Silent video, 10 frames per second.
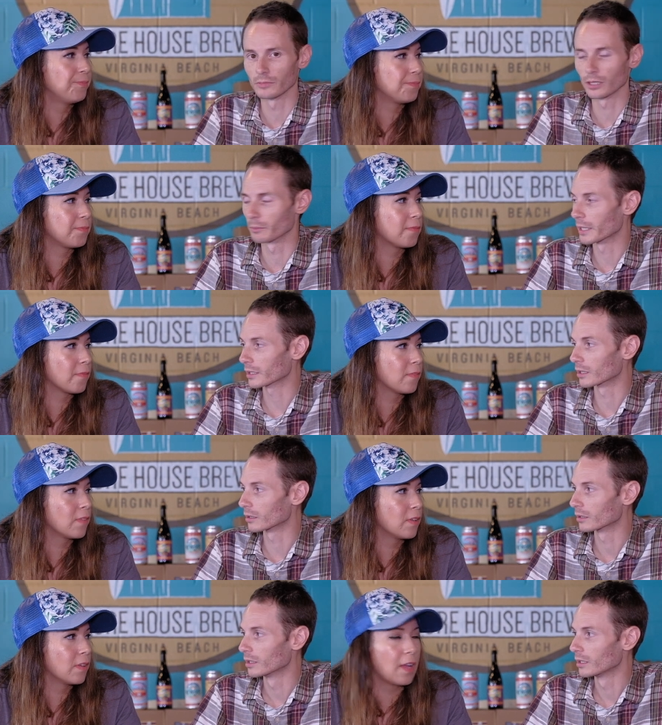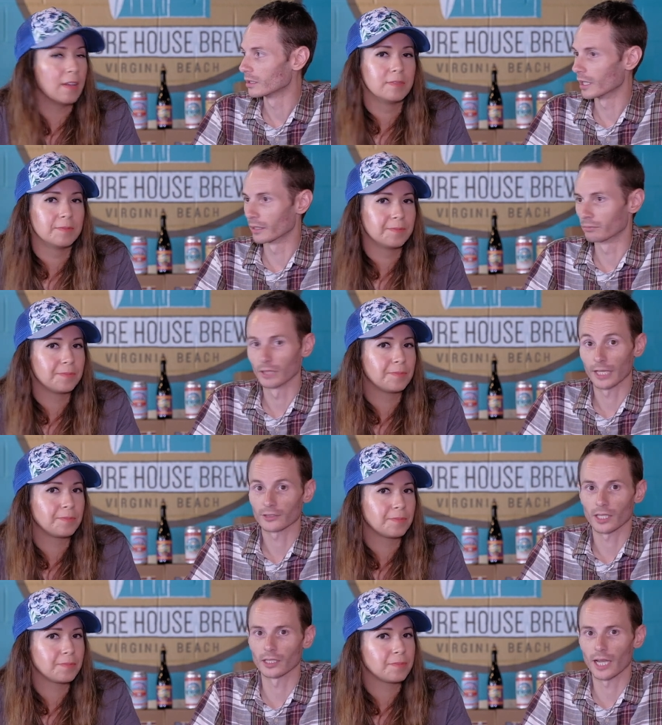Speaker 1: you know, making it. Yeah. And that's
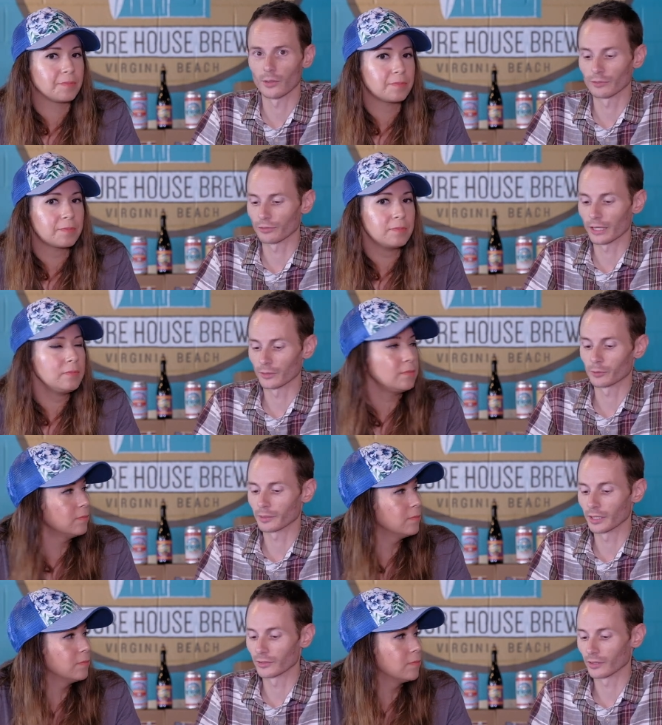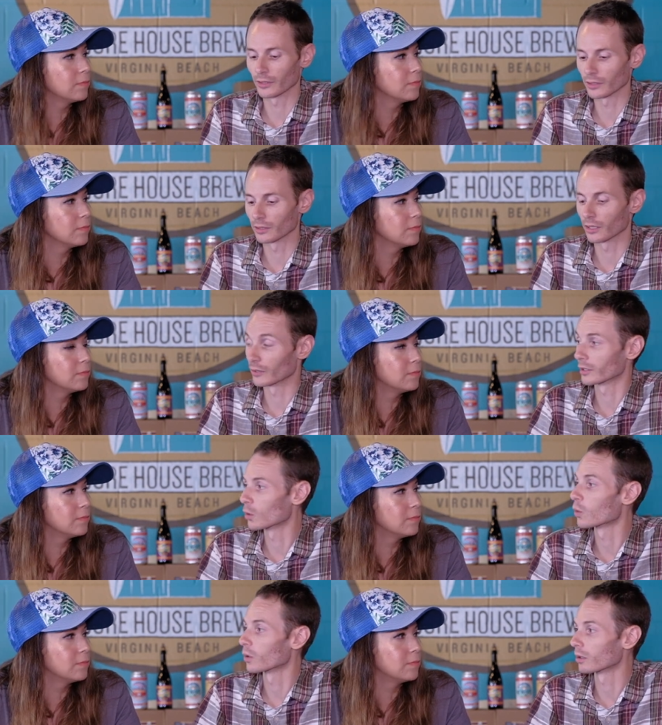kind of how it found its place on the on the
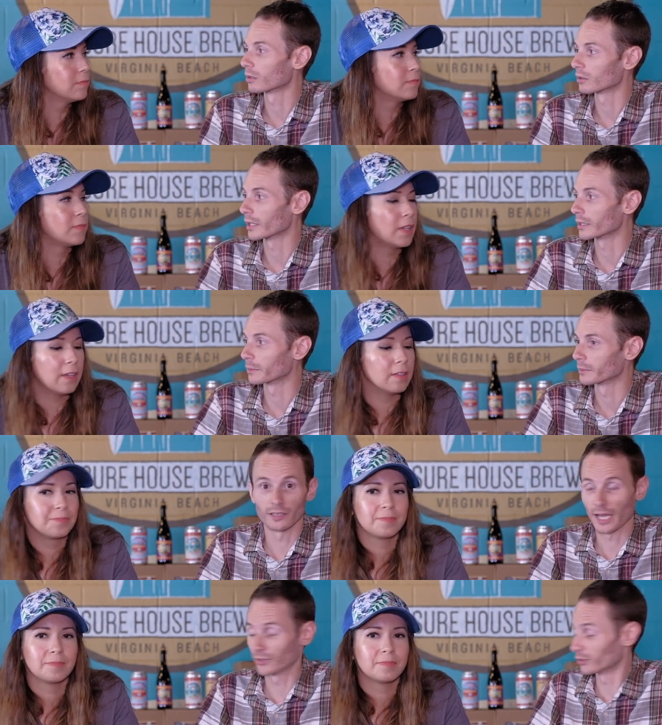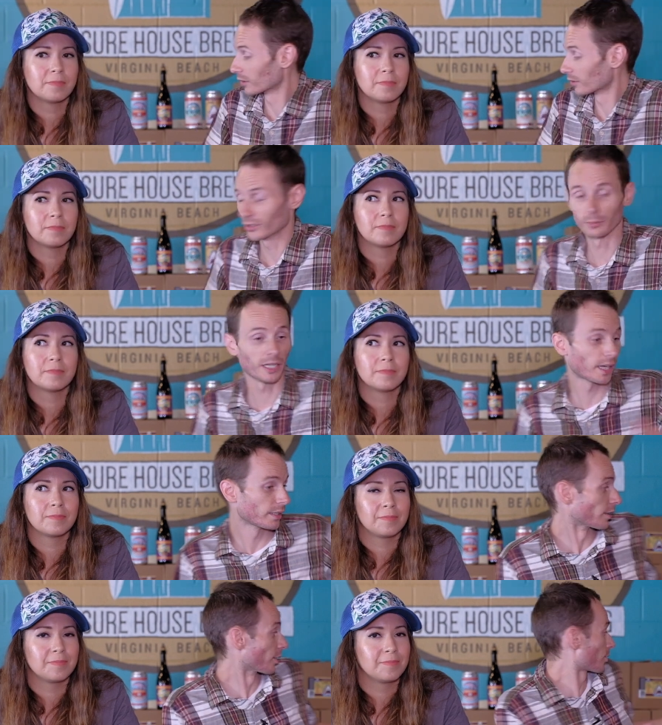core lineup. Yeah. As you can see behind
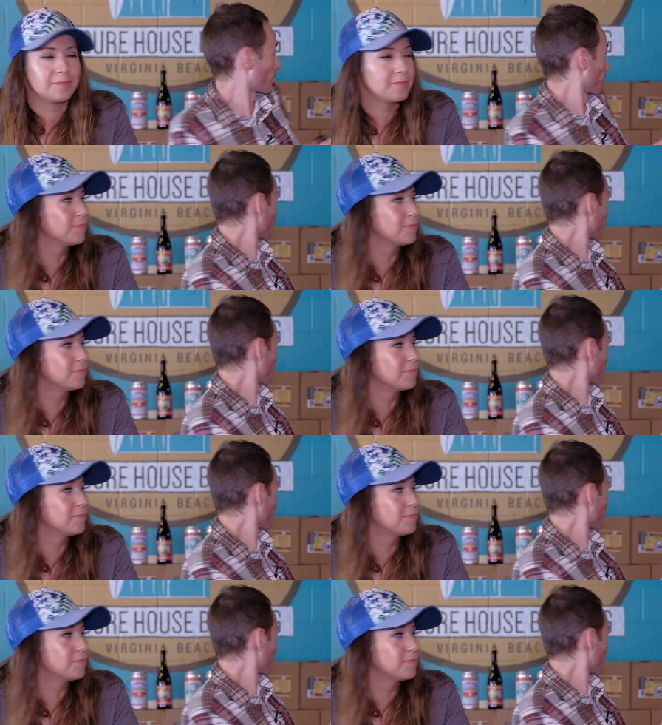us,